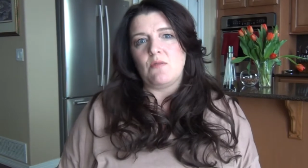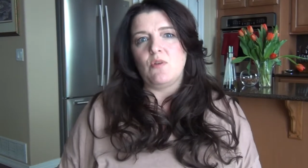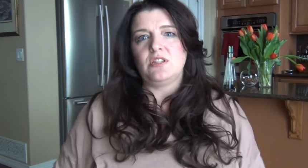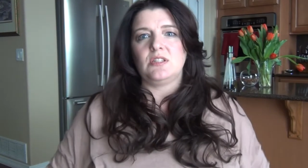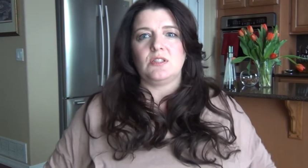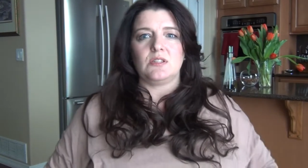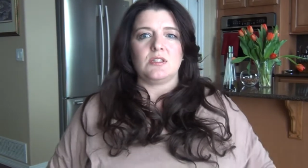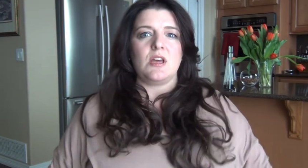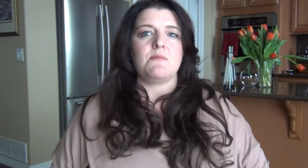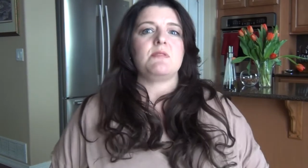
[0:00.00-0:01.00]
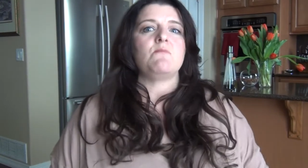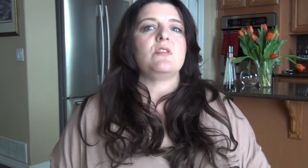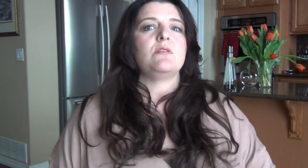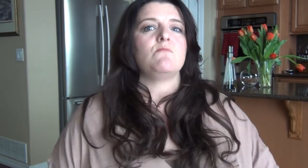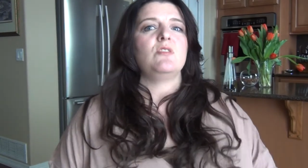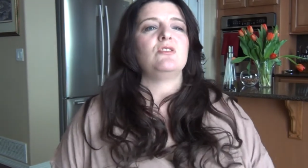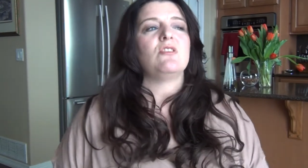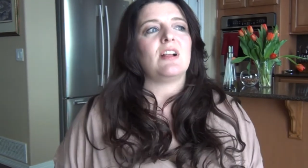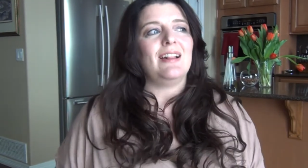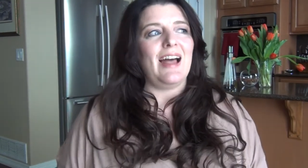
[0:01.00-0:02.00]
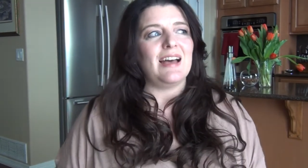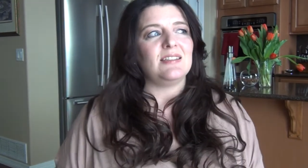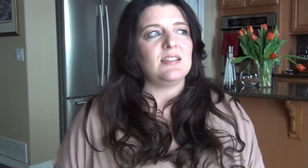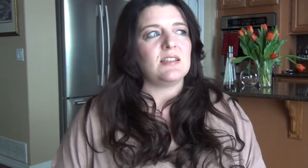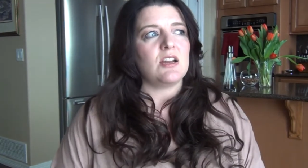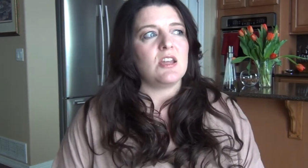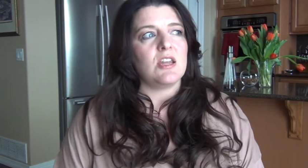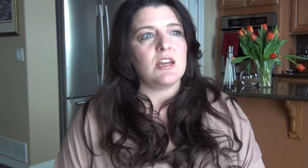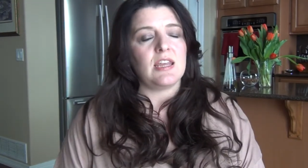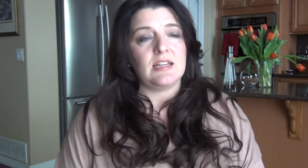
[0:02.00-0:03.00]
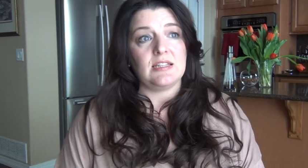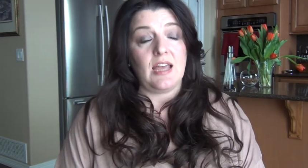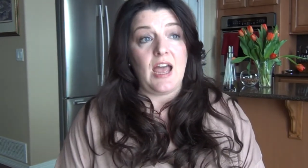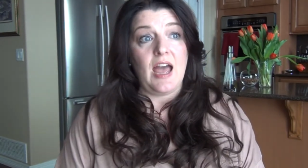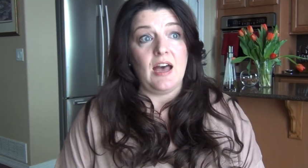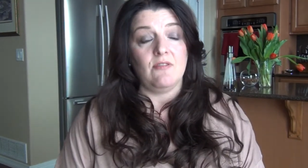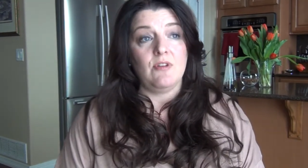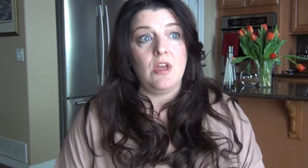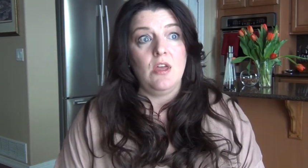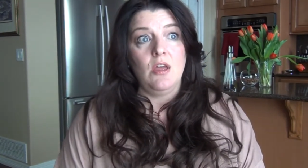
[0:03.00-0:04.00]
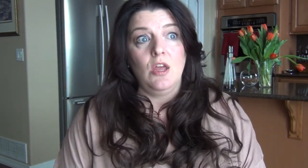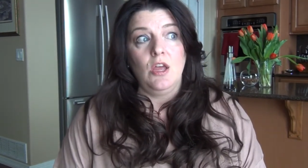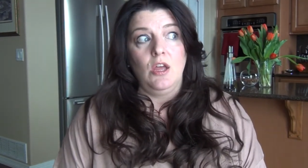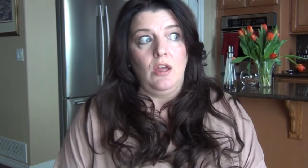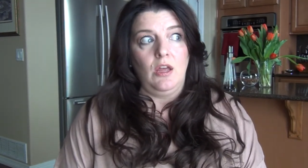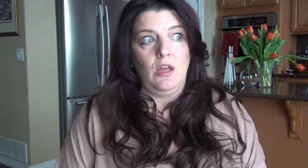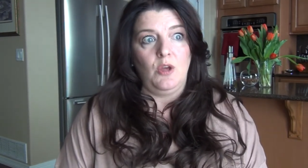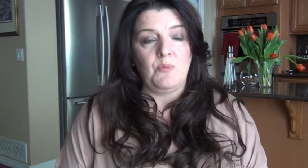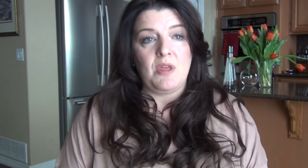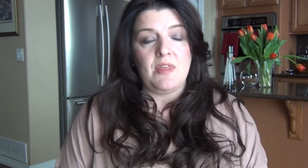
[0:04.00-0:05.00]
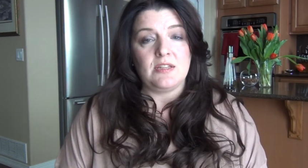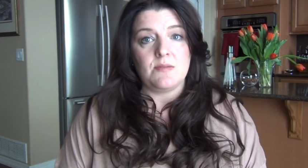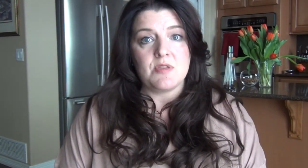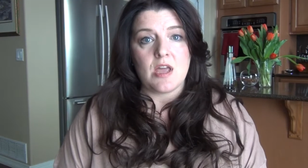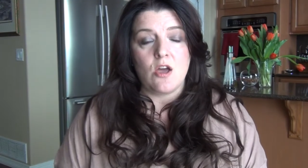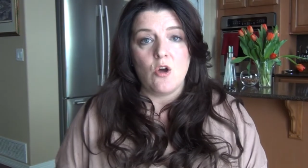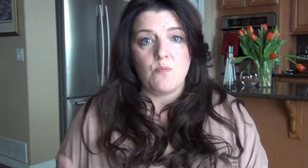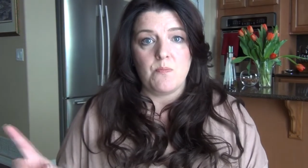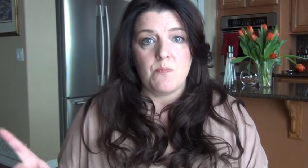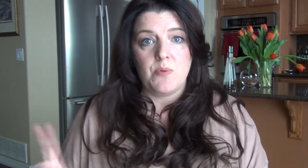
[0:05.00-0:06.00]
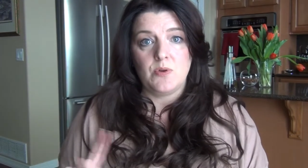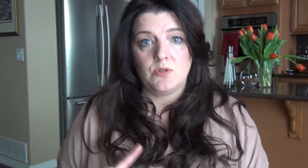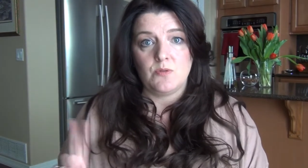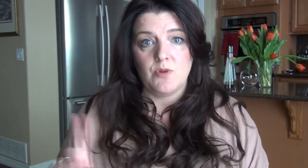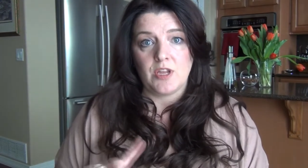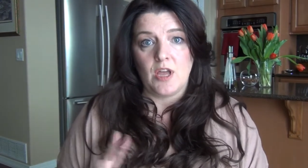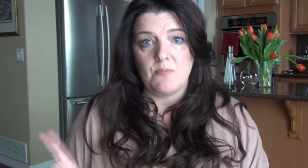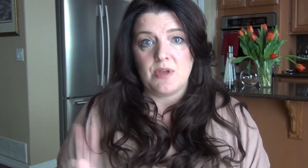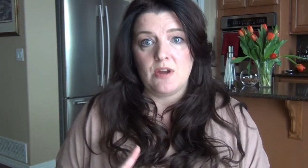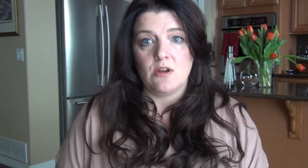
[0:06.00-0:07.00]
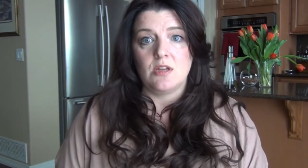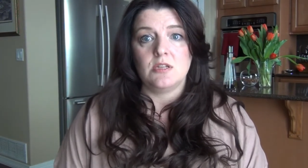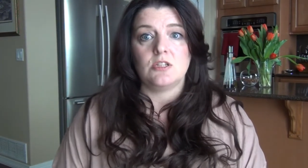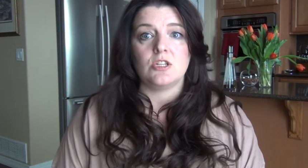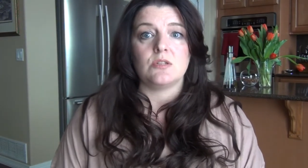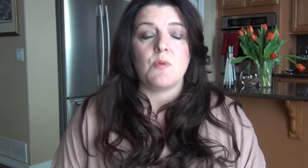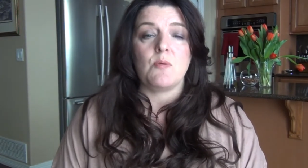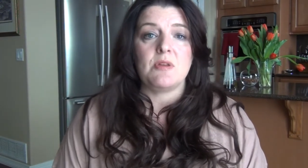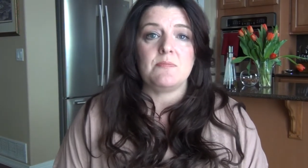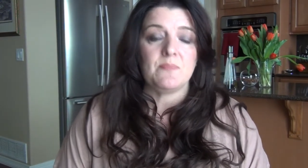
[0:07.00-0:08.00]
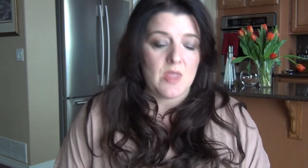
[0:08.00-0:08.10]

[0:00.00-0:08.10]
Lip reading: What sort of classes are you gonna get to have? And that's something I hope to bring up here in just a moment.